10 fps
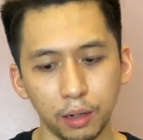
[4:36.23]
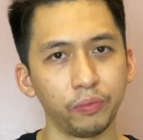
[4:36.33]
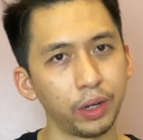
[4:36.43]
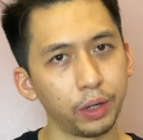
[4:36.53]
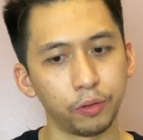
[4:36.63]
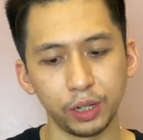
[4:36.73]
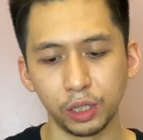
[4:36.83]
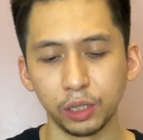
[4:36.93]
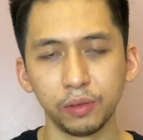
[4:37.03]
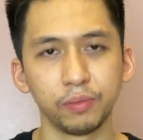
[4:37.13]
Very
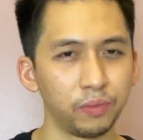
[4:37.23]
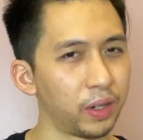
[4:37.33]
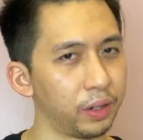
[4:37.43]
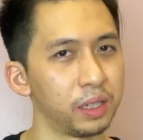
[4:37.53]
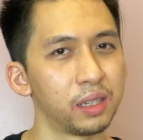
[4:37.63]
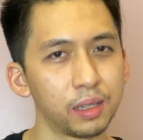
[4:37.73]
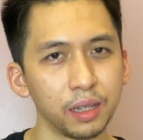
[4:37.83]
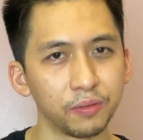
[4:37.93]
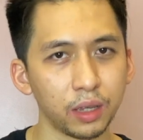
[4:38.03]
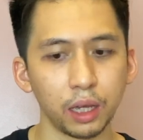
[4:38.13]
rigid, very
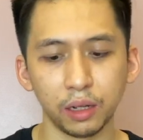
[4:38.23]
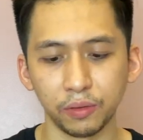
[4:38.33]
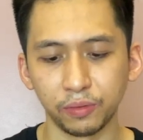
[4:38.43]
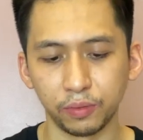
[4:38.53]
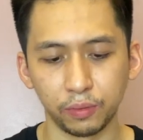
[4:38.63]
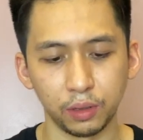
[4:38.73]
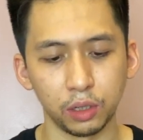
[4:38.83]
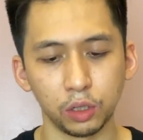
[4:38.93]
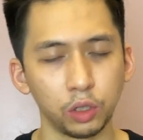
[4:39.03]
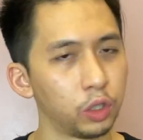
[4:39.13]
stiff kind of
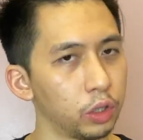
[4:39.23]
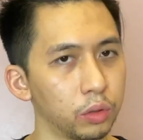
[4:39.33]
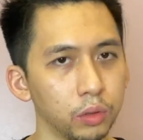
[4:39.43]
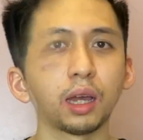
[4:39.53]
shoe.